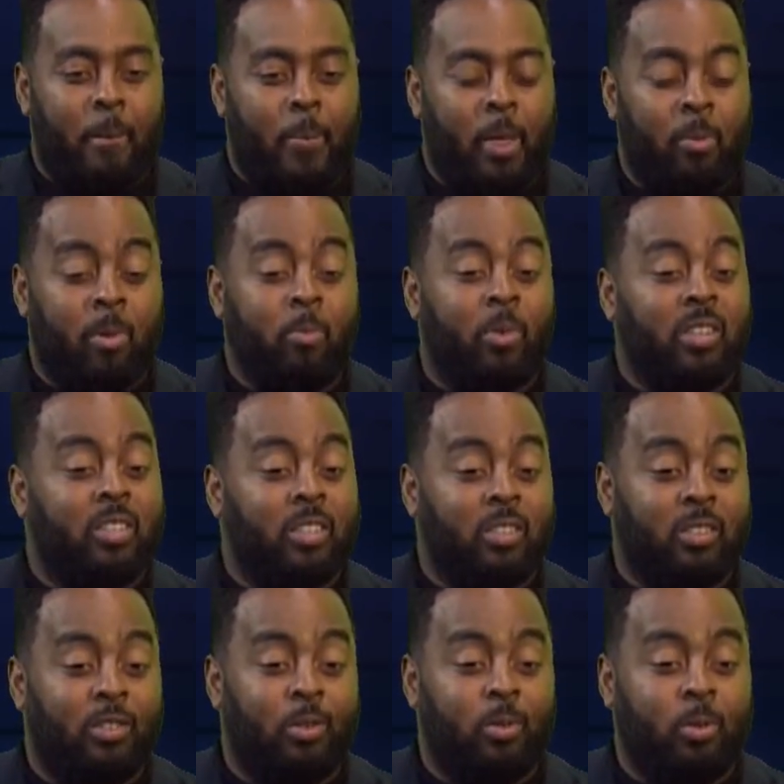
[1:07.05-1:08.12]
I'm a
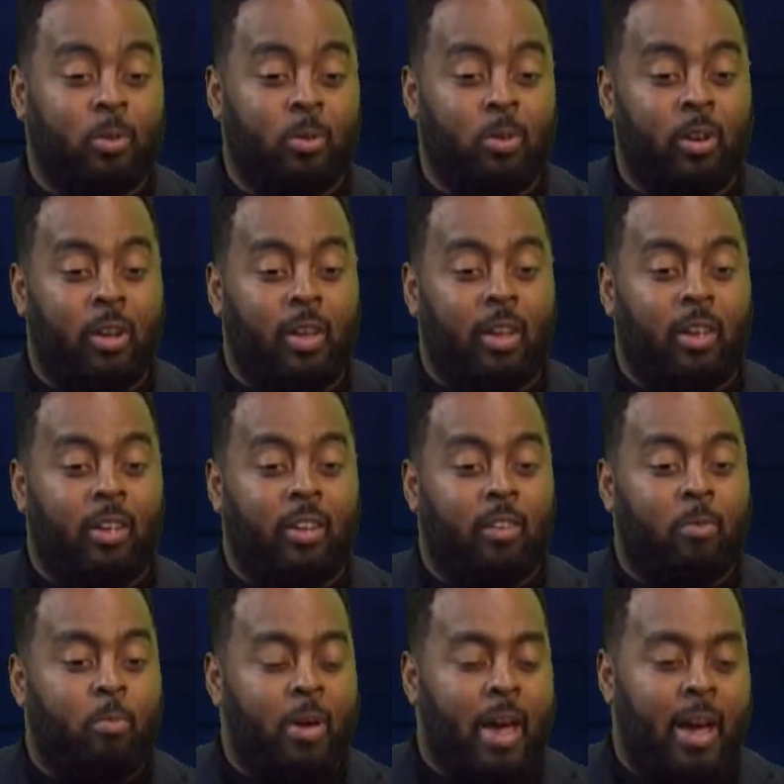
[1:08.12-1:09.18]
mission to
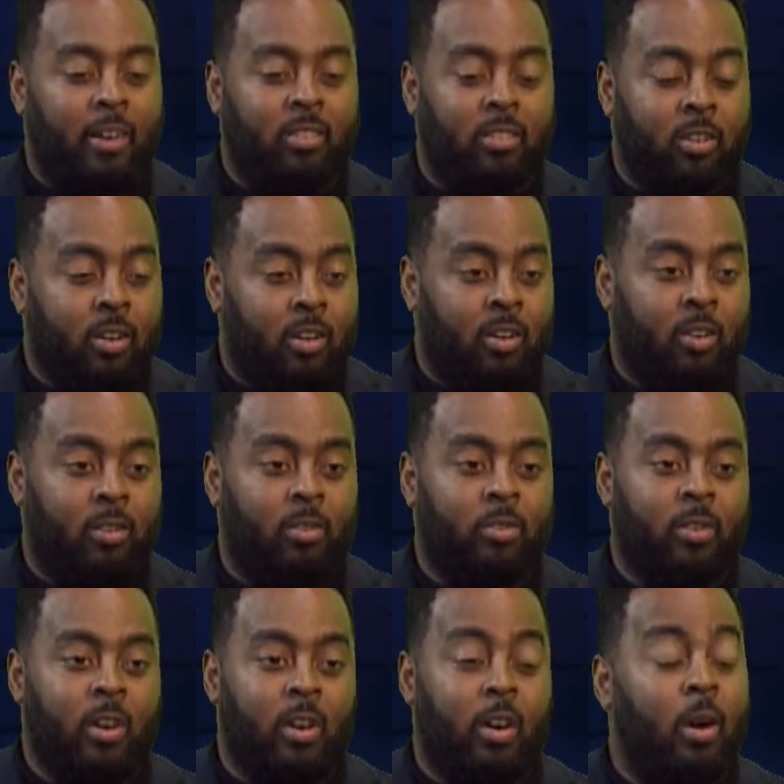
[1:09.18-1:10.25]
give back, serve,
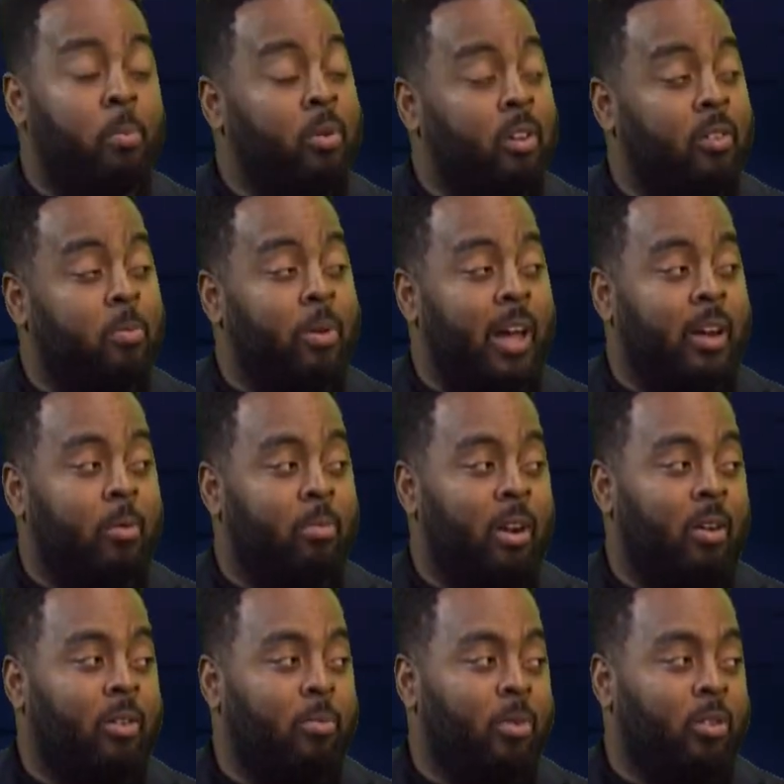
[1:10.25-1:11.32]
uplift Black and
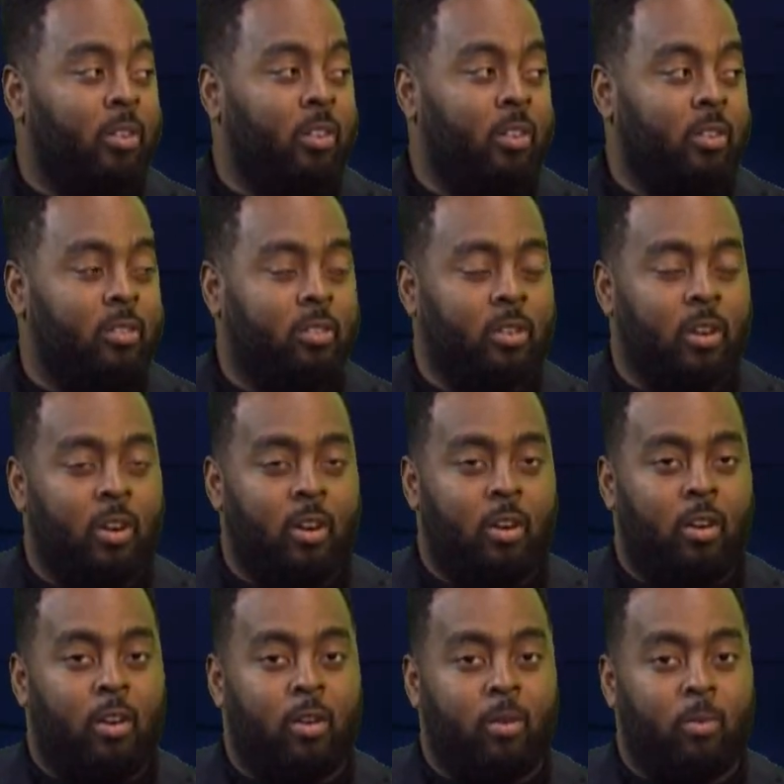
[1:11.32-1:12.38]
Brown communities
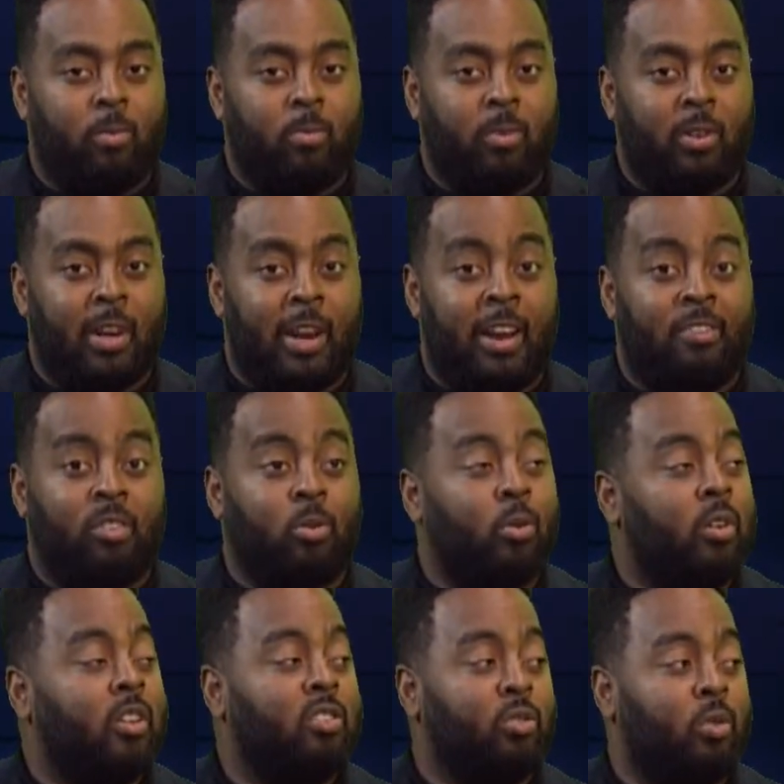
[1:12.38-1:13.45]
that
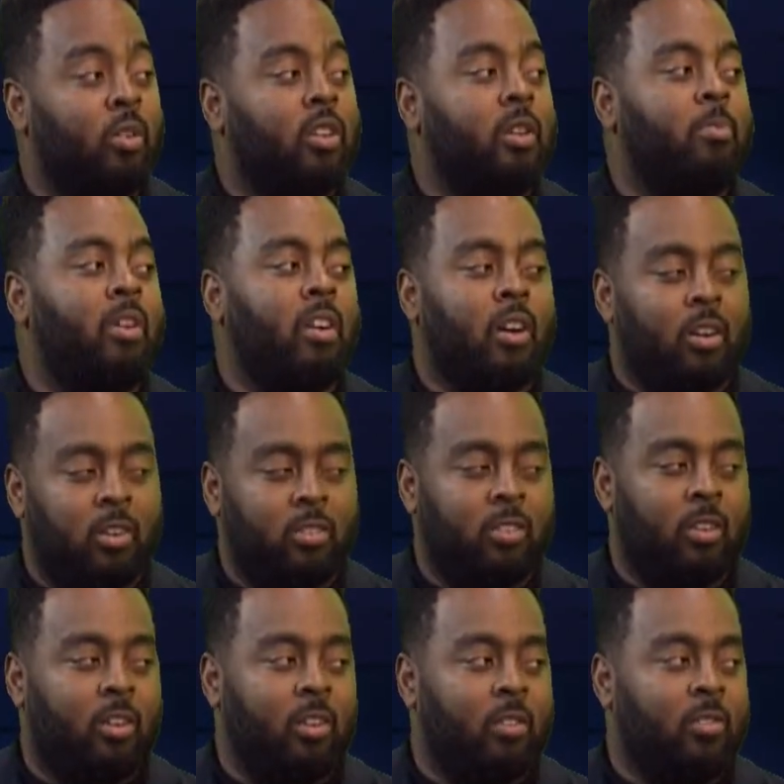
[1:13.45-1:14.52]
have historically been
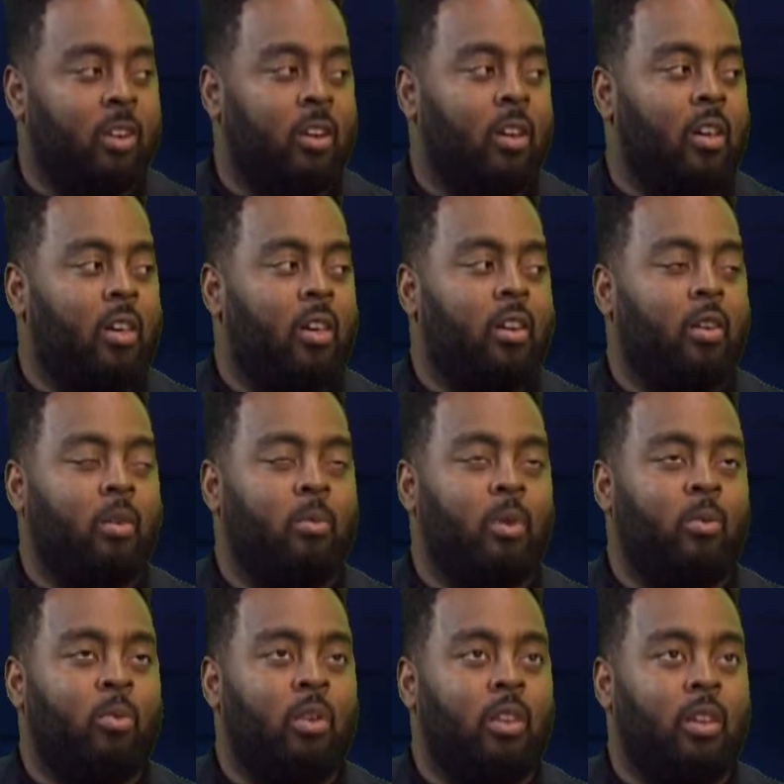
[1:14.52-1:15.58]
underserved,
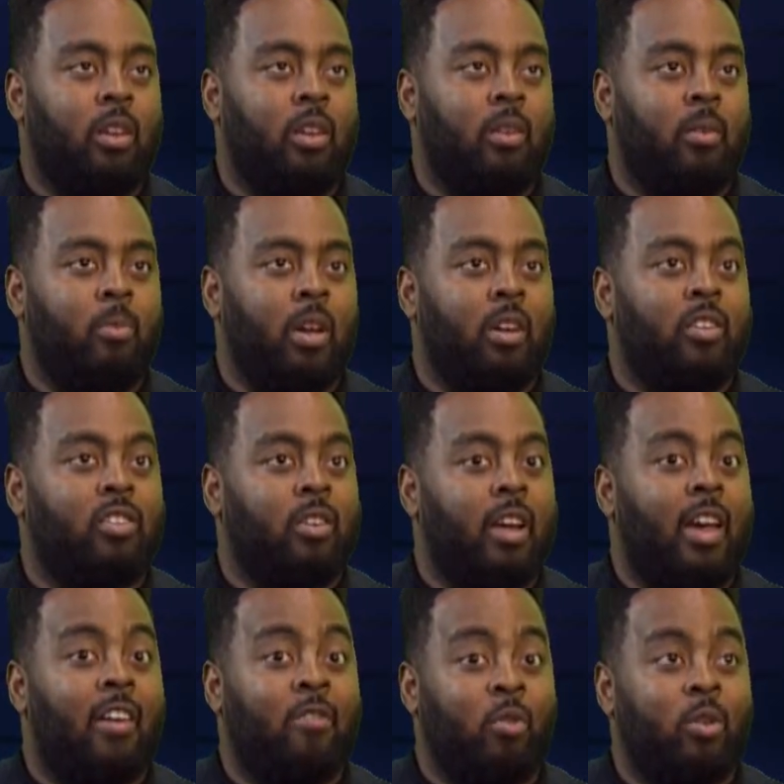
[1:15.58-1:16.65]
and really making sure they
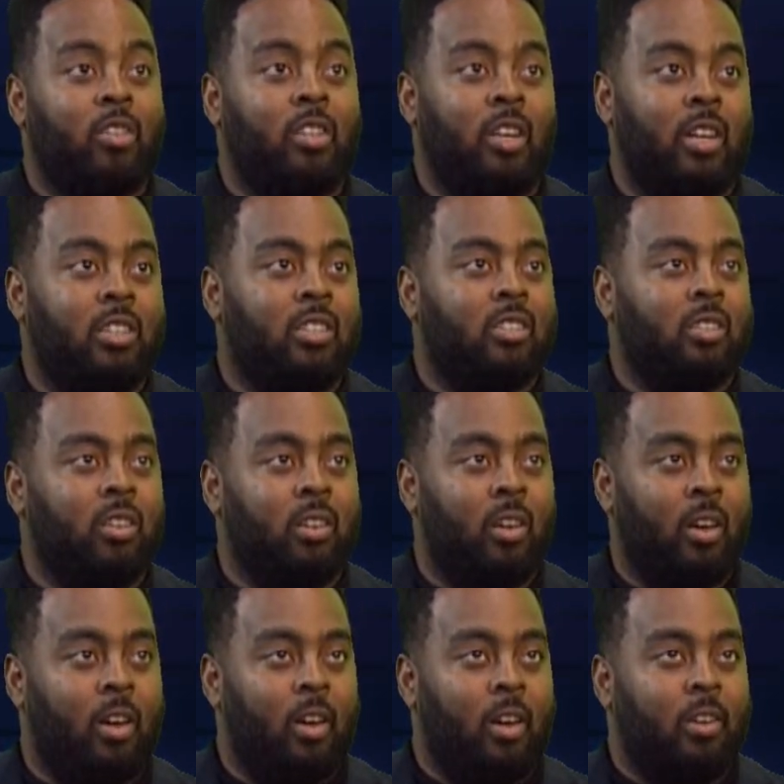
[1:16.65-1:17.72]
have voice and agency,
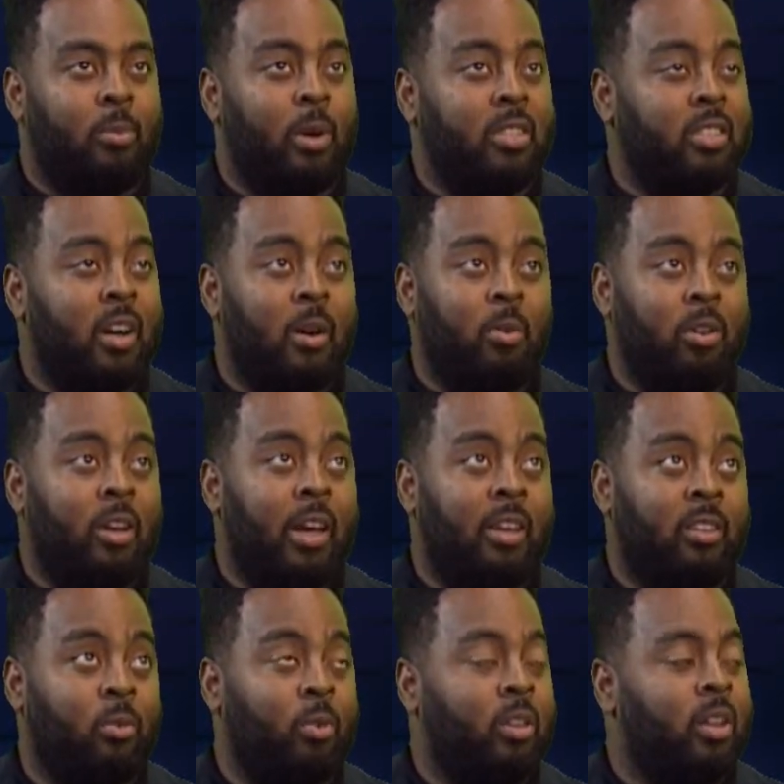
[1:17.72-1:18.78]
especially
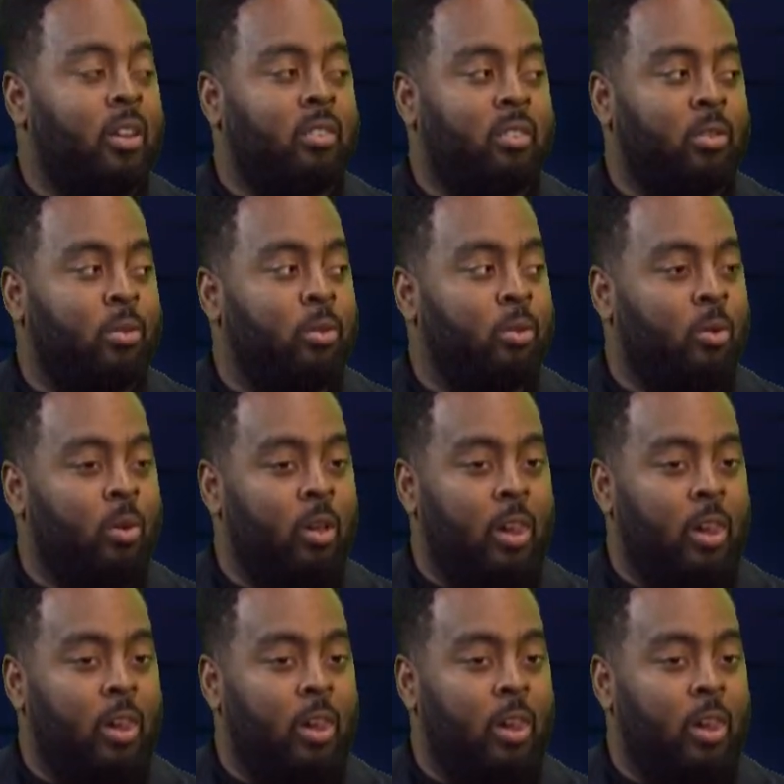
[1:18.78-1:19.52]
as it relates to